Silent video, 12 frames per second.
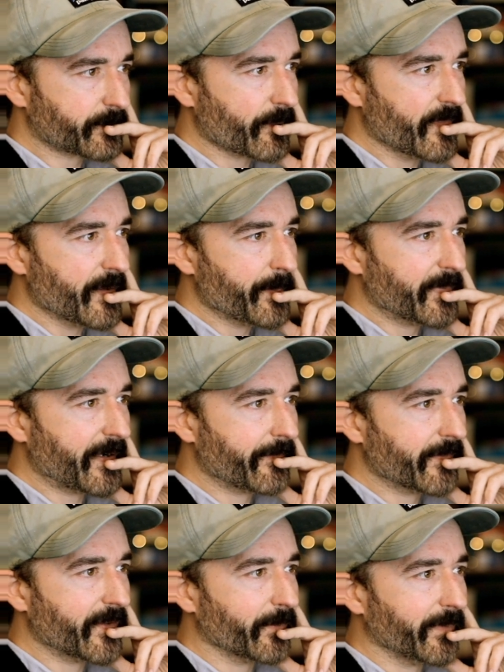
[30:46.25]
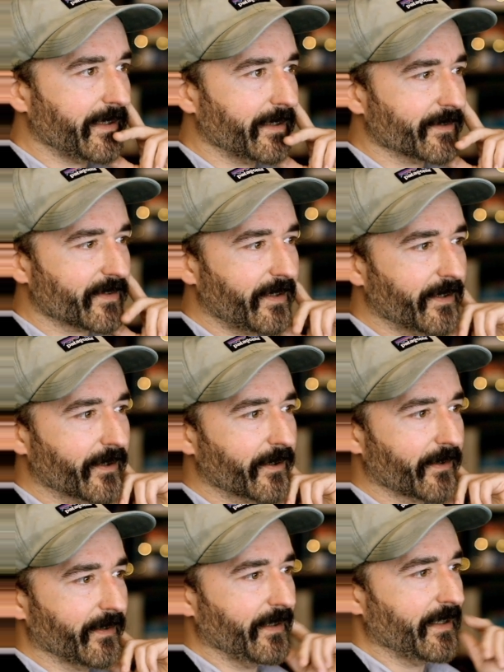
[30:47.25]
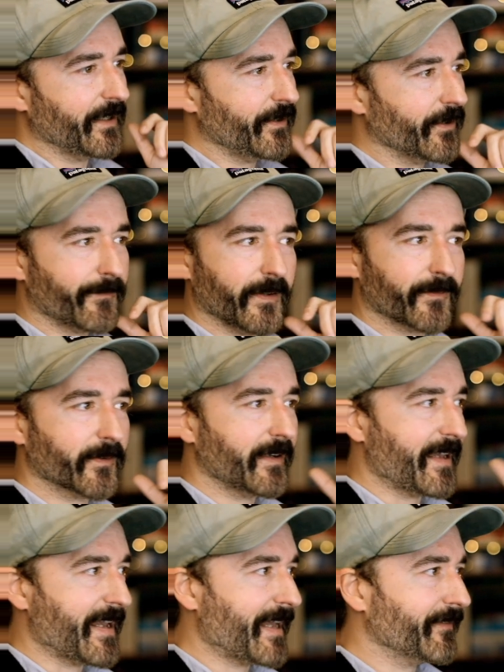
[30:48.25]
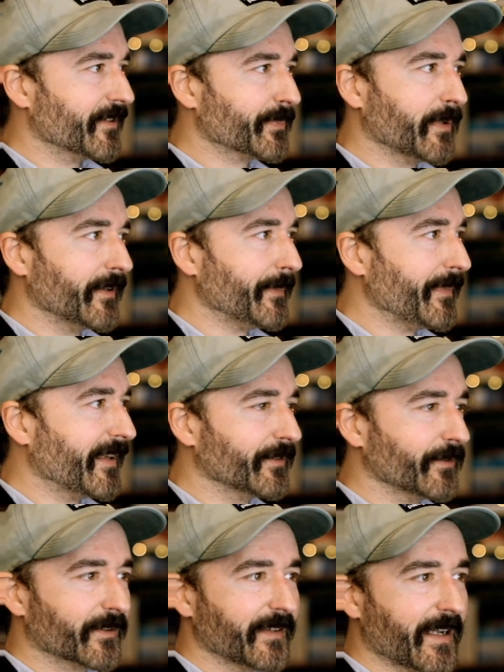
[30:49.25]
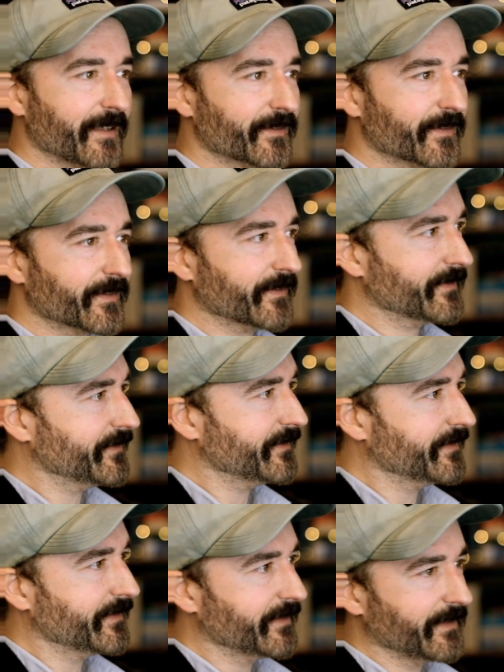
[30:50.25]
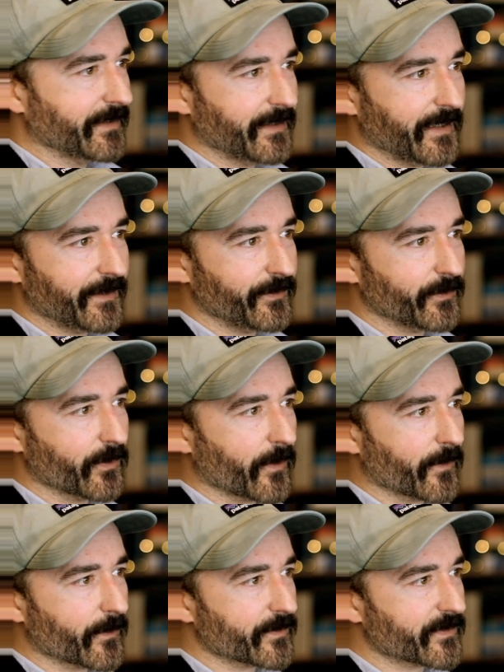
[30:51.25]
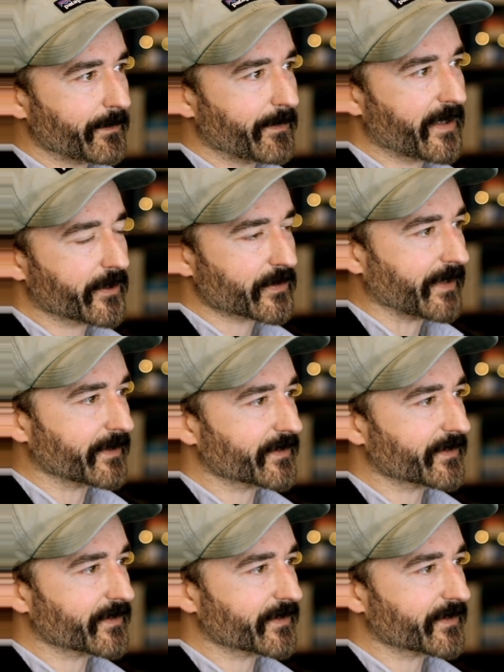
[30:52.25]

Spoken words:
But everything we need is here. You can feel free to add this plot and make it look nice and do all those embellishments.